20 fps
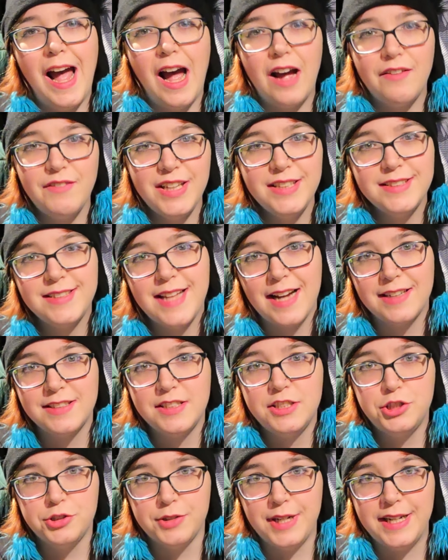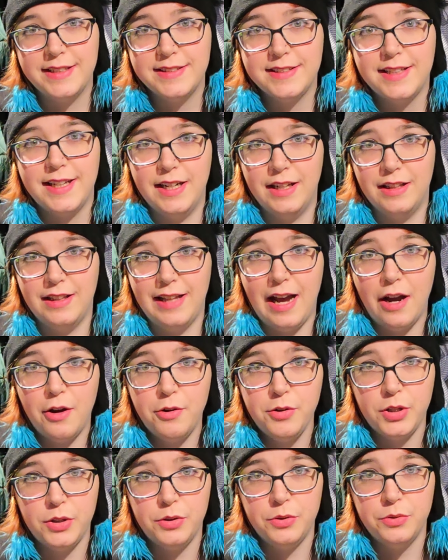Having snacks and drinks can allow
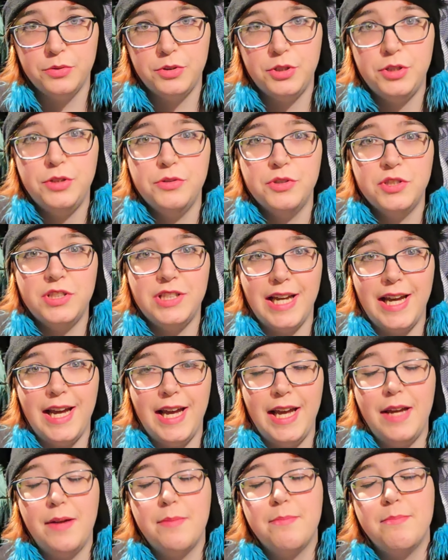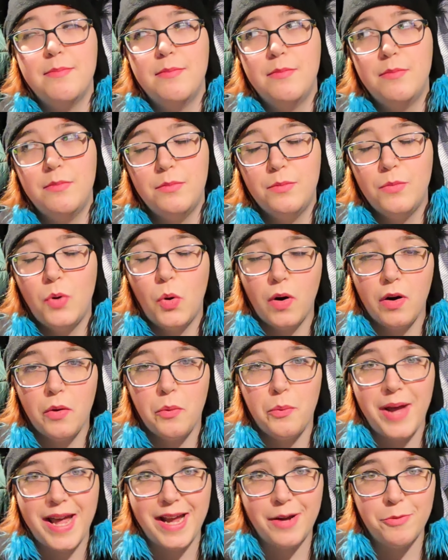you to stay more
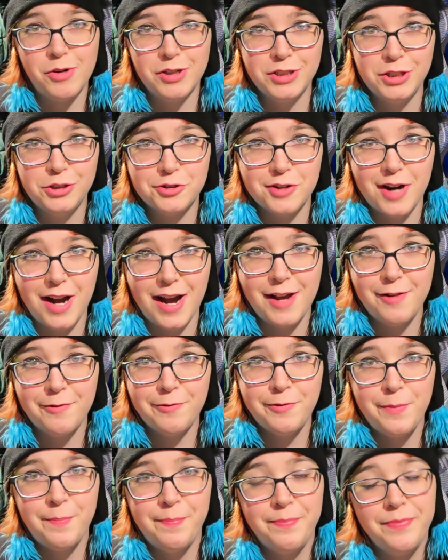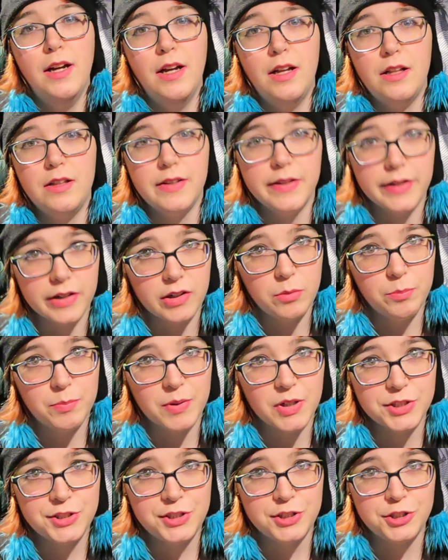awake while you drive. A little
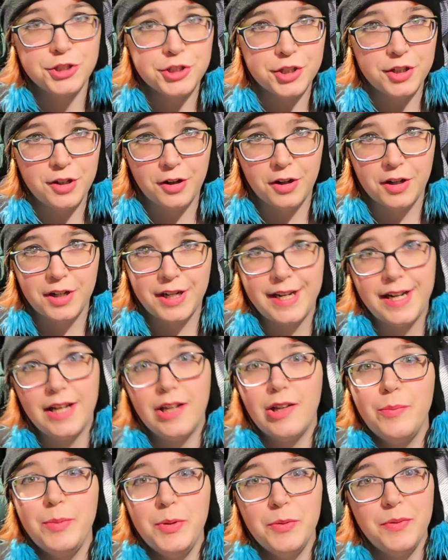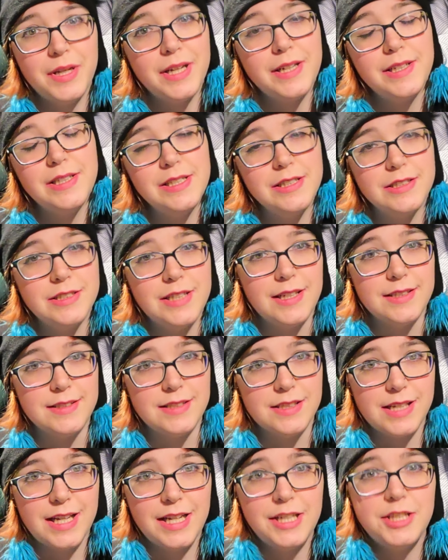burst of sugar can help you get to your
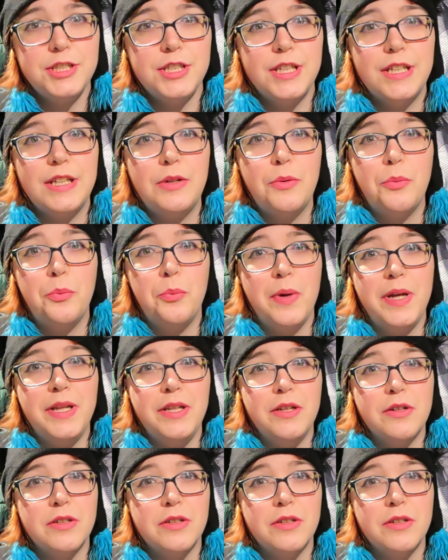destination when